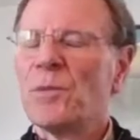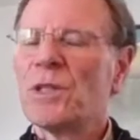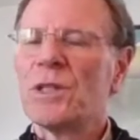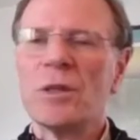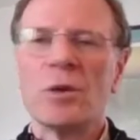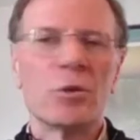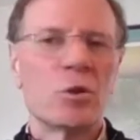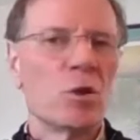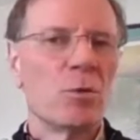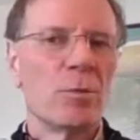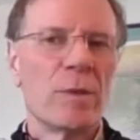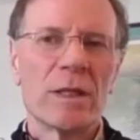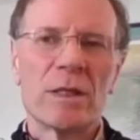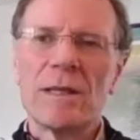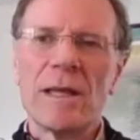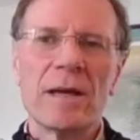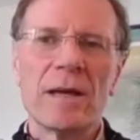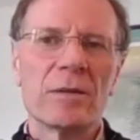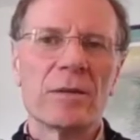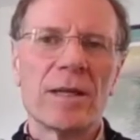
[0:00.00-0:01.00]
Still too
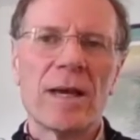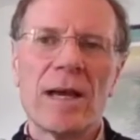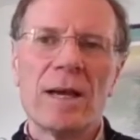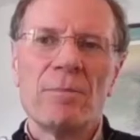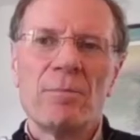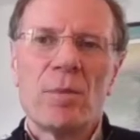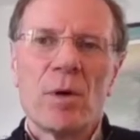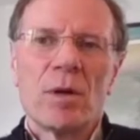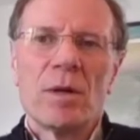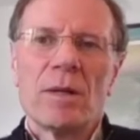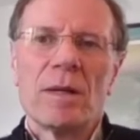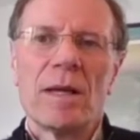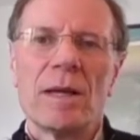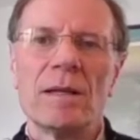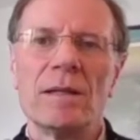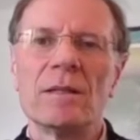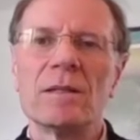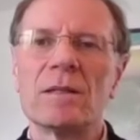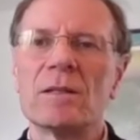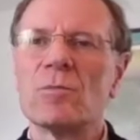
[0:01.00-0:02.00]
much downtime. Part of
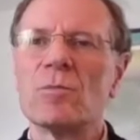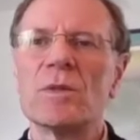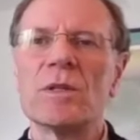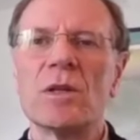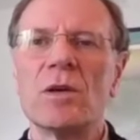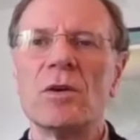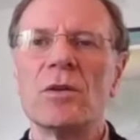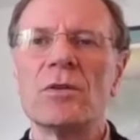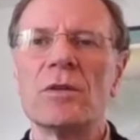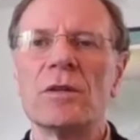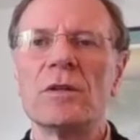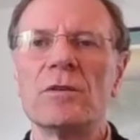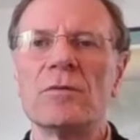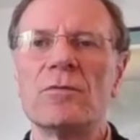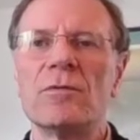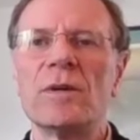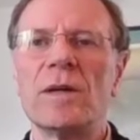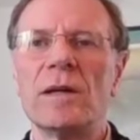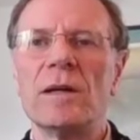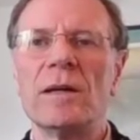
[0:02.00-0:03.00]
that is a result
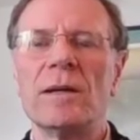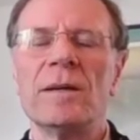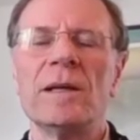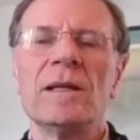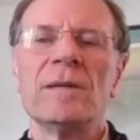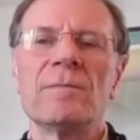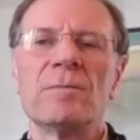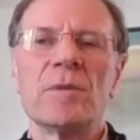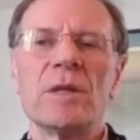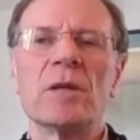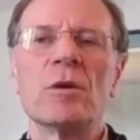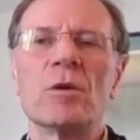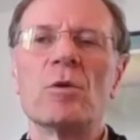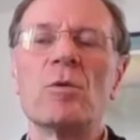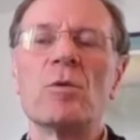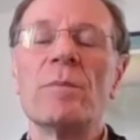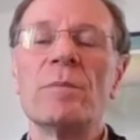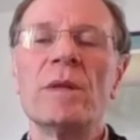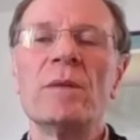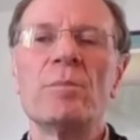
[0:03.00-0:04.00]
of
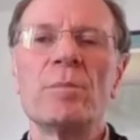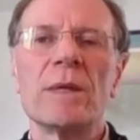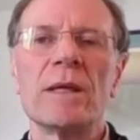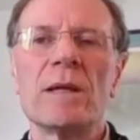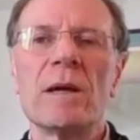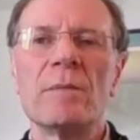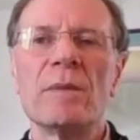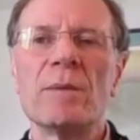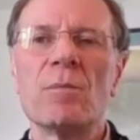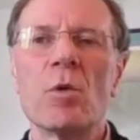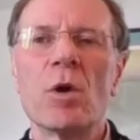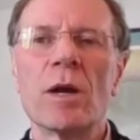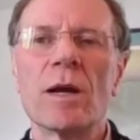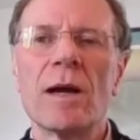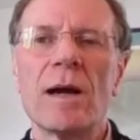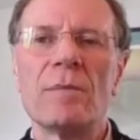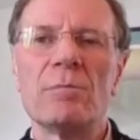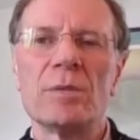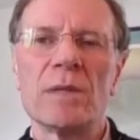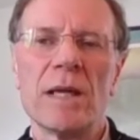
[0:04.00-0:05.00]
equipment becoming
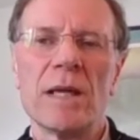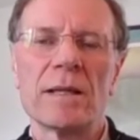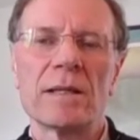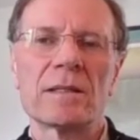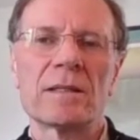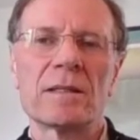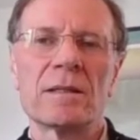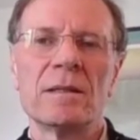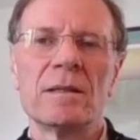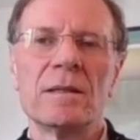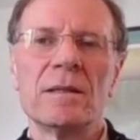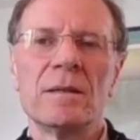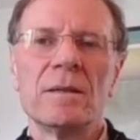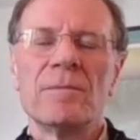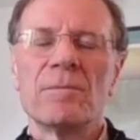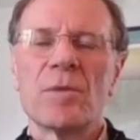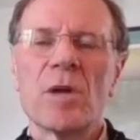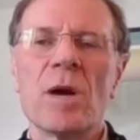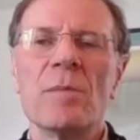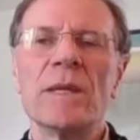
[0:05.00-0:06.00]
more complex,
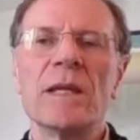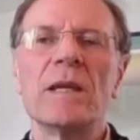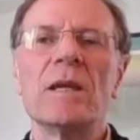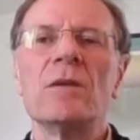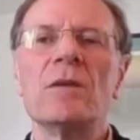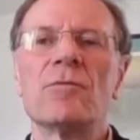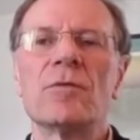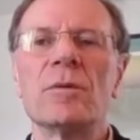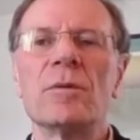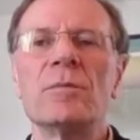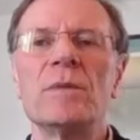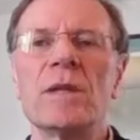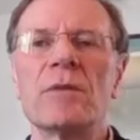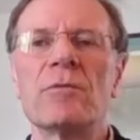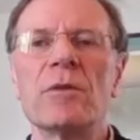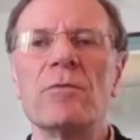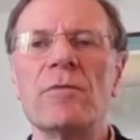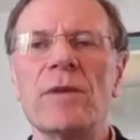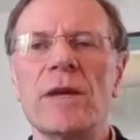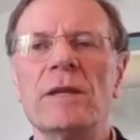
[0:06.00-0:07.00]
coming in from
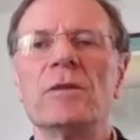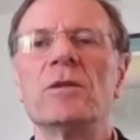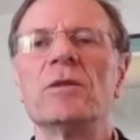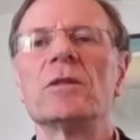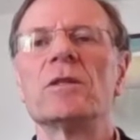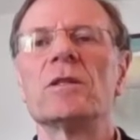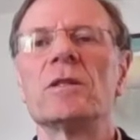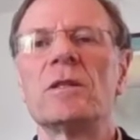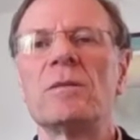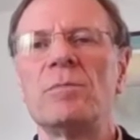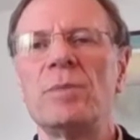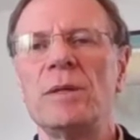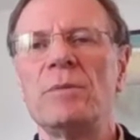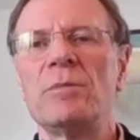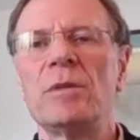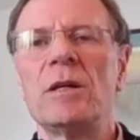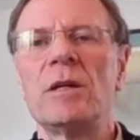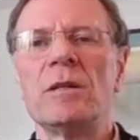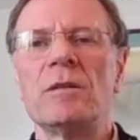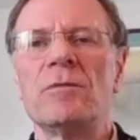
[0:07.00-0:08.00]
different vendors, the
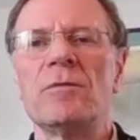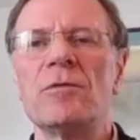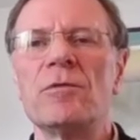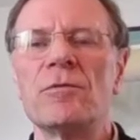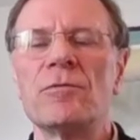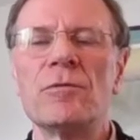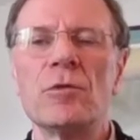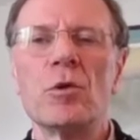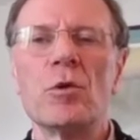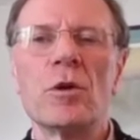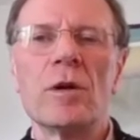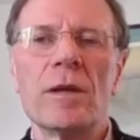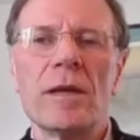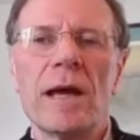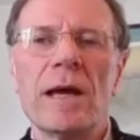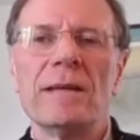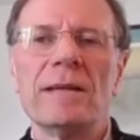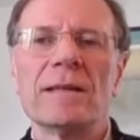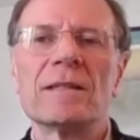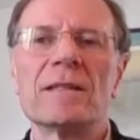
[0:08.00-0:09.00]
people on the floor
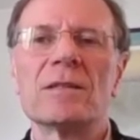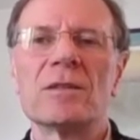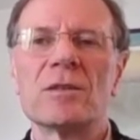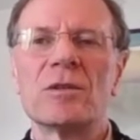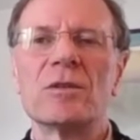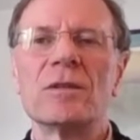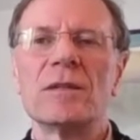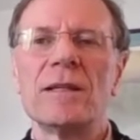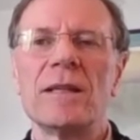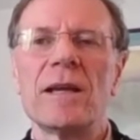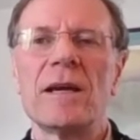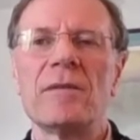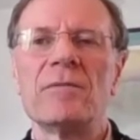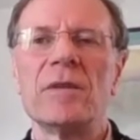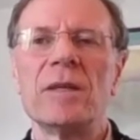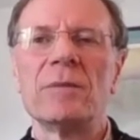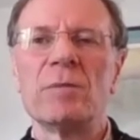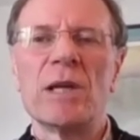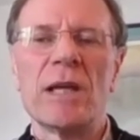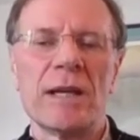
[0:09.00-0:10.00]
not necessarily
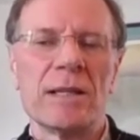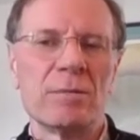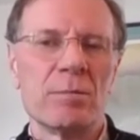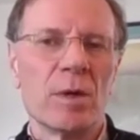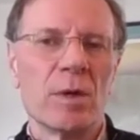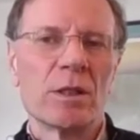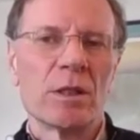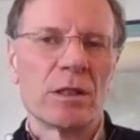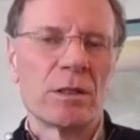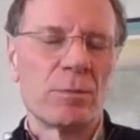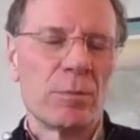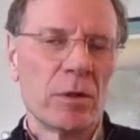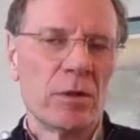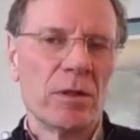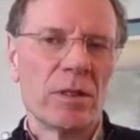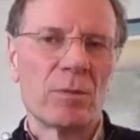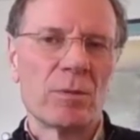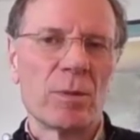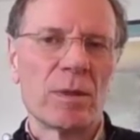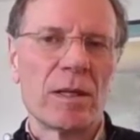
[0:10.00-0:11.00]
having as much
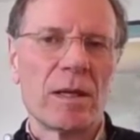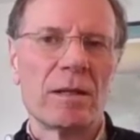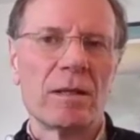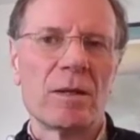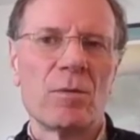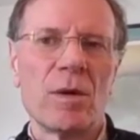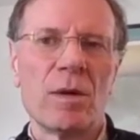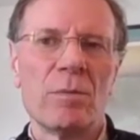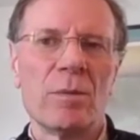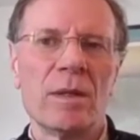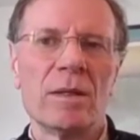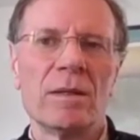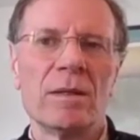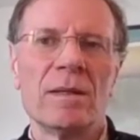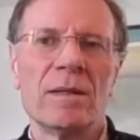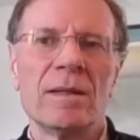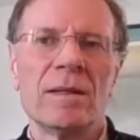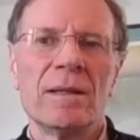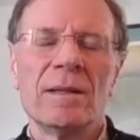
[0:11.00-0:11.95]
experience with that equipment,